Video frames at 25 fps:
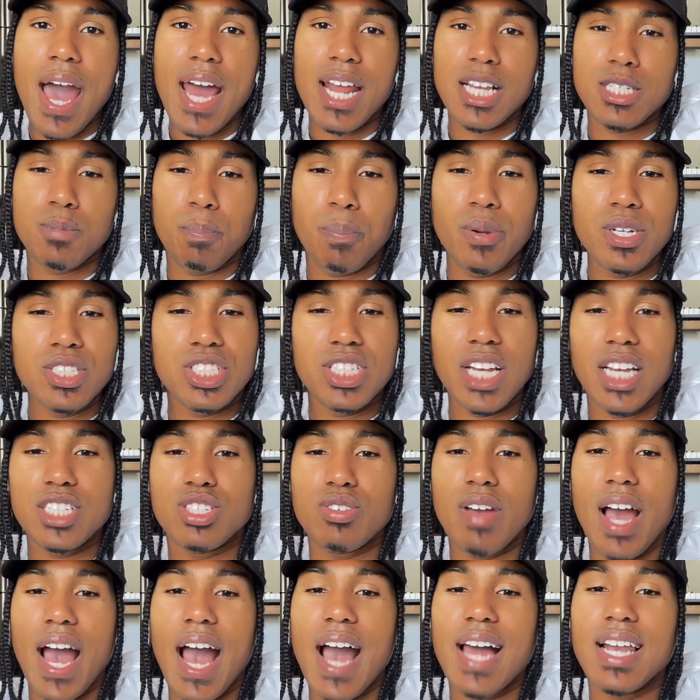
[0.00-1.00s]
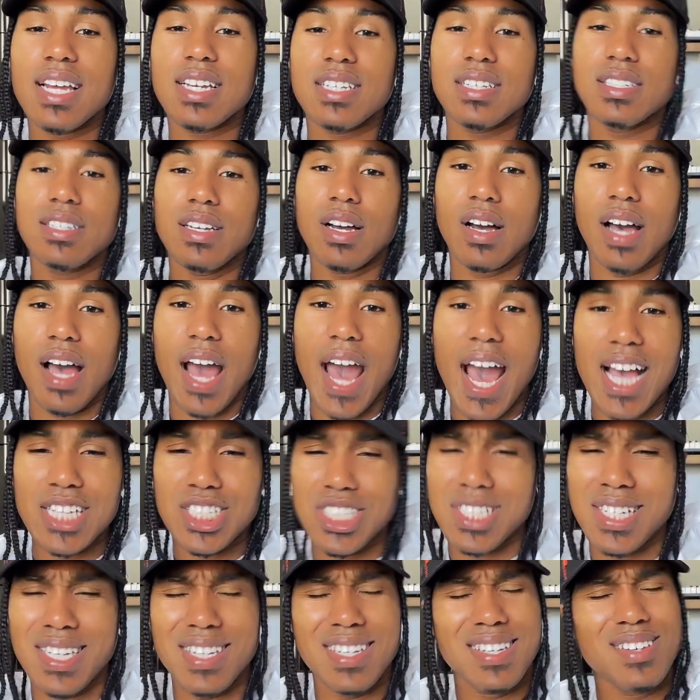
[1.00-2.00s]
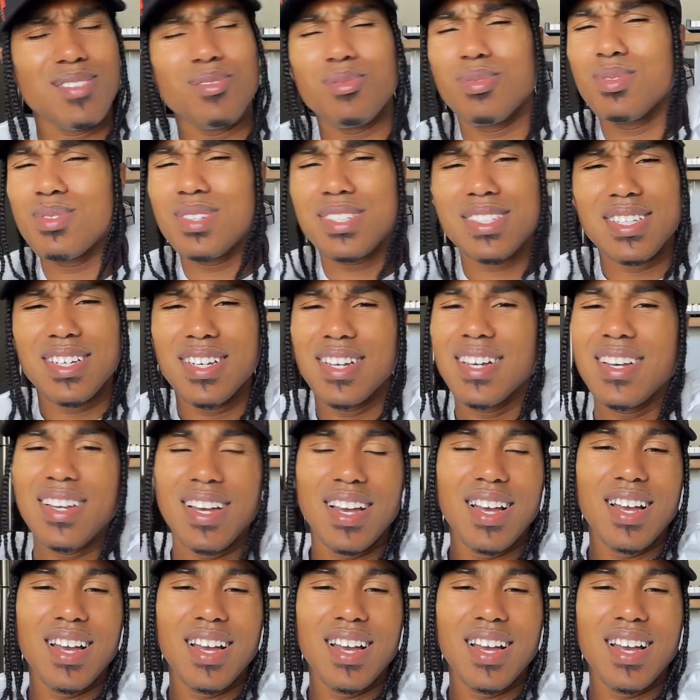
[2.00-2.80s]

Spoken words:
Ashley Maddox, appreciate you, Alex. Ashley.